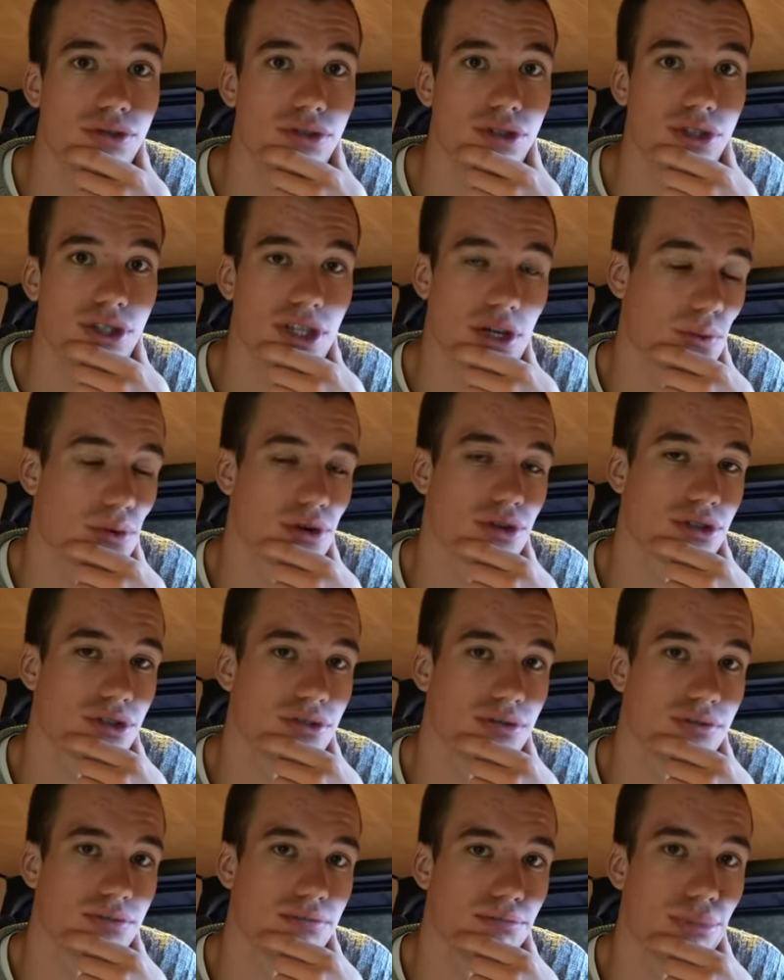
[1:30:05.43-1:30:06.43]
just it
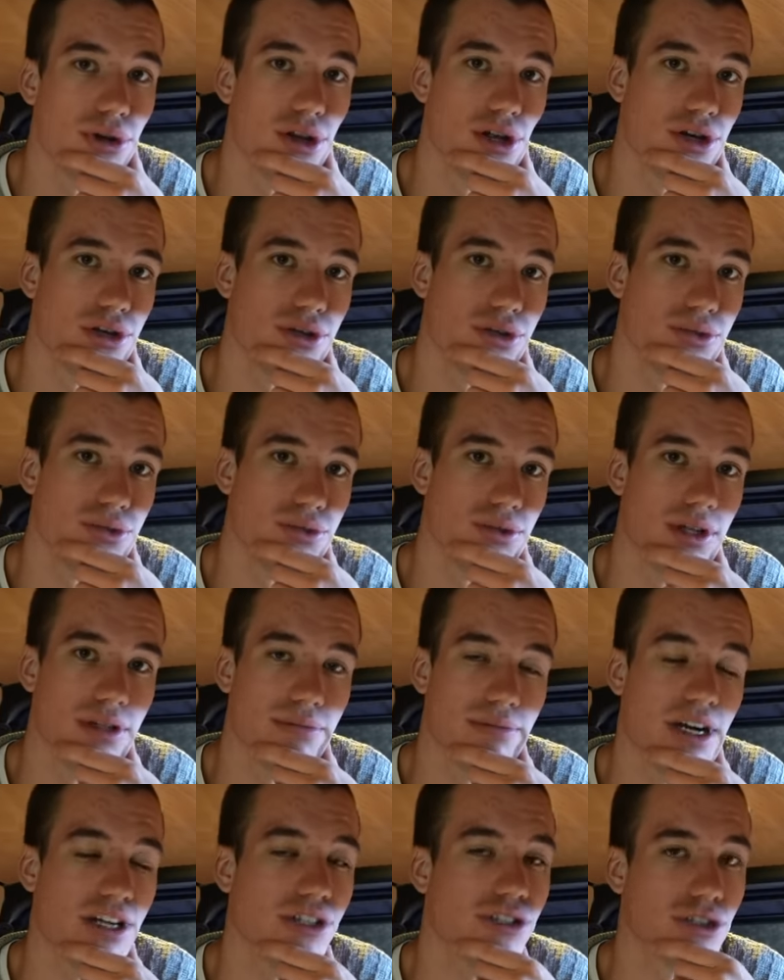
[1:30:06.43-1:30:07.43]
wasn't blue
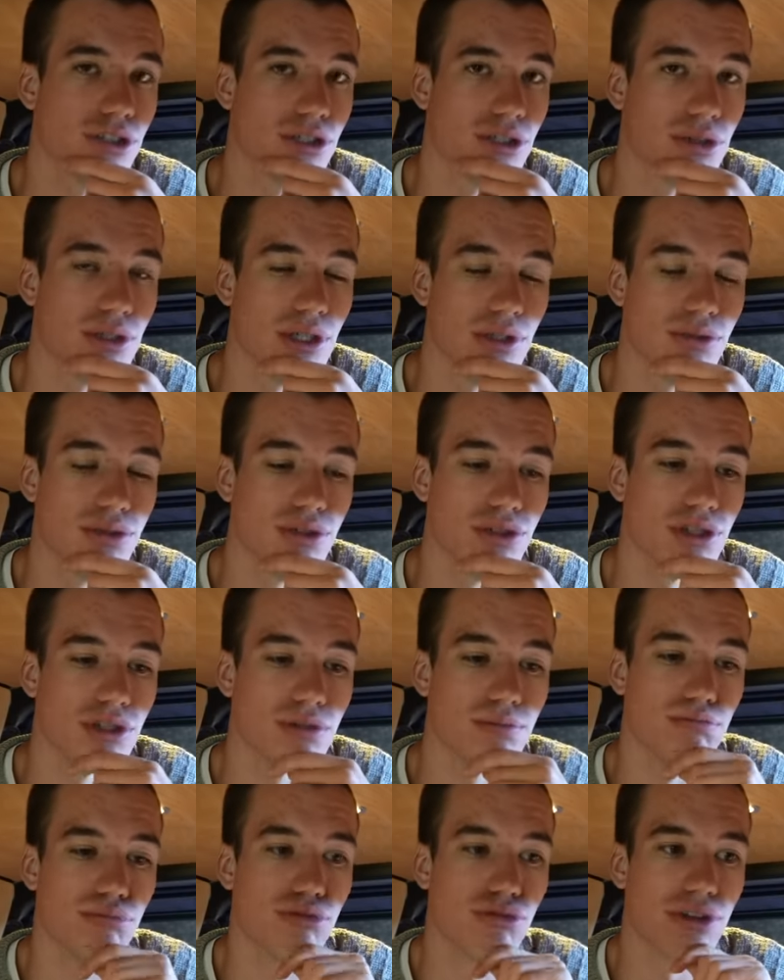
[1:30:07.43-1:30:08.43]
and magical, it was
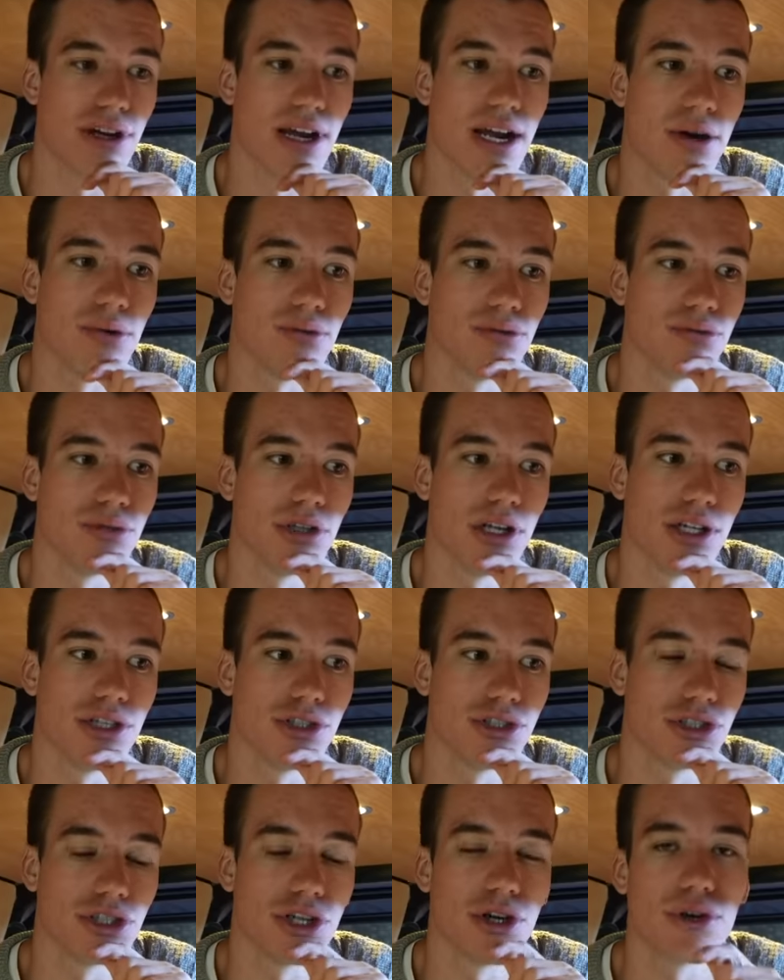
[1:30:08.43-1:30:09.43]
just brown
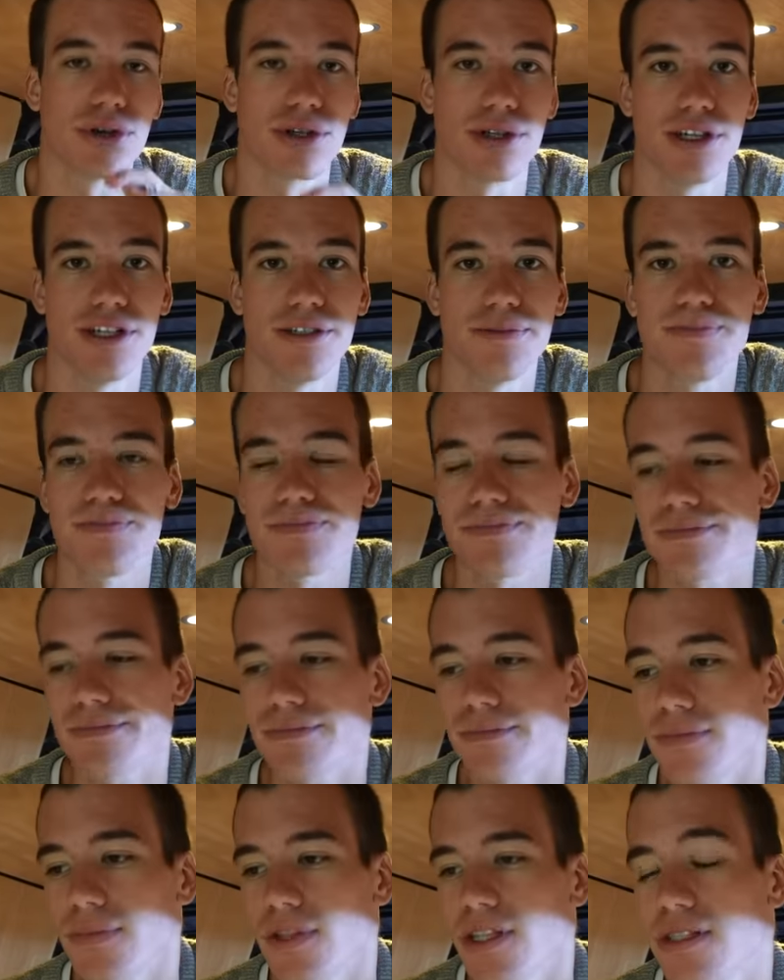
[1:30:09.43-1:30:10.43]
like chocolate.
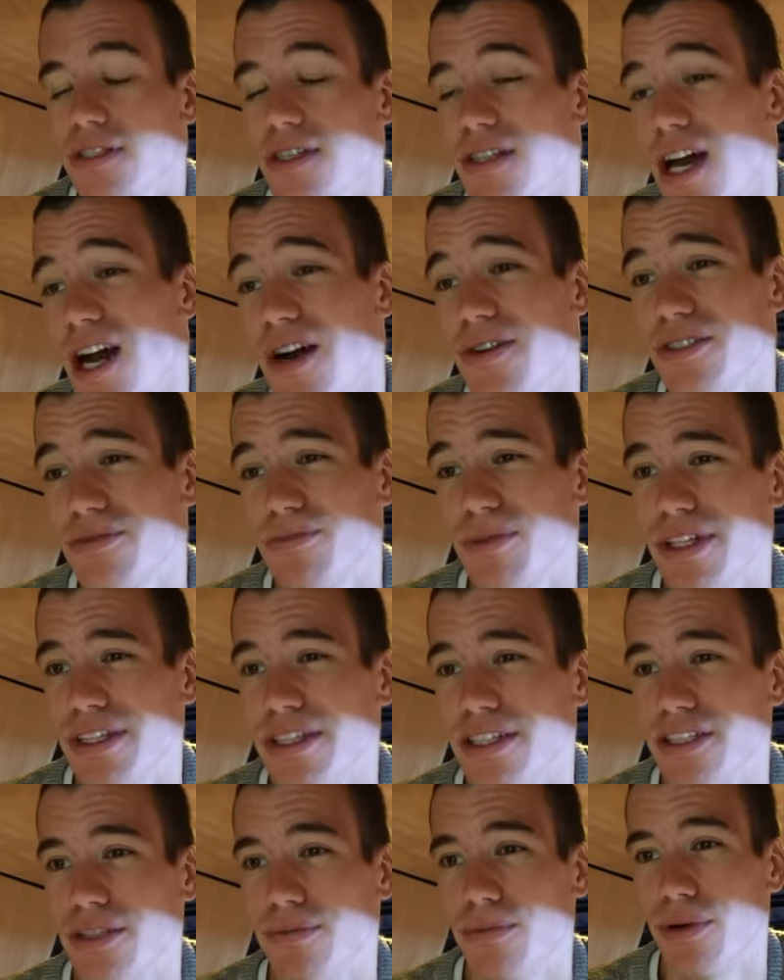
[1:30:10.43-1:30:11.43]
So that was a bit
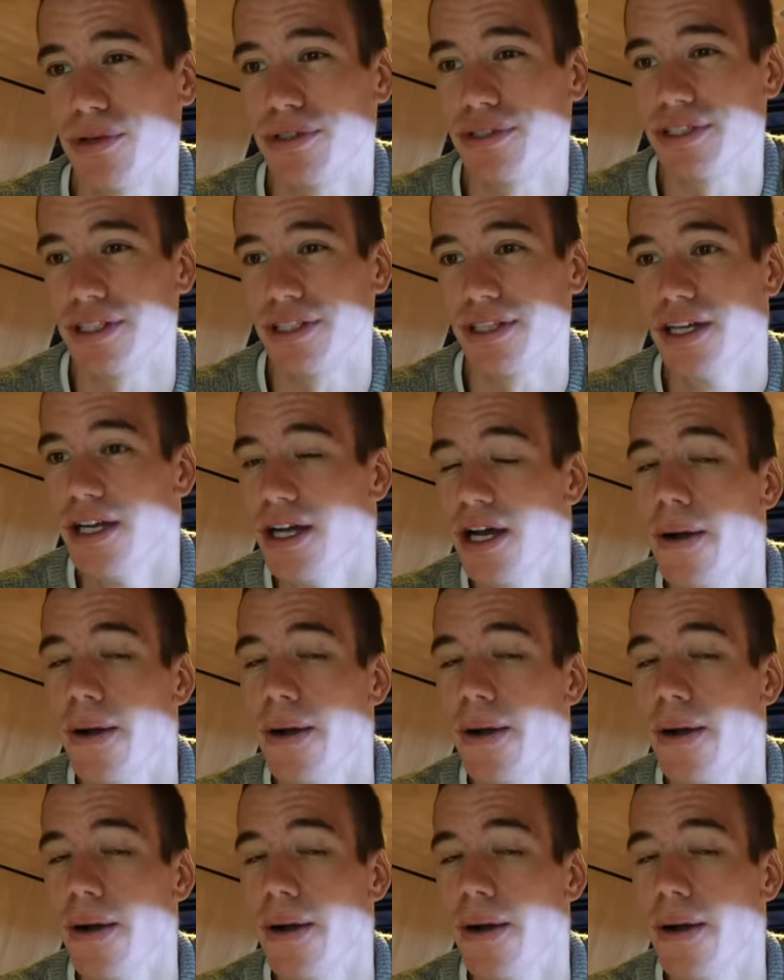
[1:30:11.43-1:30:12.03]
disappointing,